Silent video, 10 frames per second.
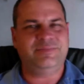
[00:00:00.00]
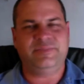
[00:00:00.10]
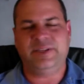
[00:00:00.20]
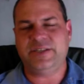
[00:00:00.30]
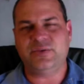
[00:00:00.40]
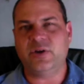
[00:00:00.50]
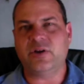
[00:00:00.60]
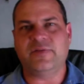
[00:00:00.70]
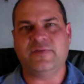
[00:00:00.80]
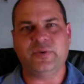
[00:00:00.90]
Let's work
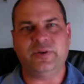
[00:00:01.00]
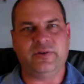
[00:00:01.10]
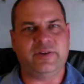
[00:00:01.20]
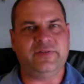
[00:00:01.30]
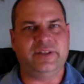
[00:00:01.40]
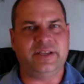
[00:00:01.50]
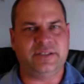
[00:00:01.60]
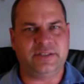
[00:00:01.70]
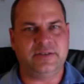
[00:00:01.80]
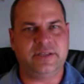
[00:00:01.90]
on 40 roughly.
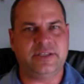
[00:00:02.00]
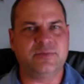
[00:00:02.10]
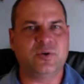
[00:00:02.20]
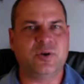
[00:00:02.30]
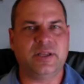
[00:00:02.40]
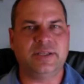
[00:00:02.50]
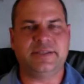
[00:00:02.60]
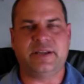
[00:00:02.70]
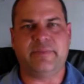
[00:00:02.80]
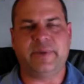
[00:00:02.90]
That's more or less
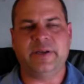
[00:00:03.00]
the number.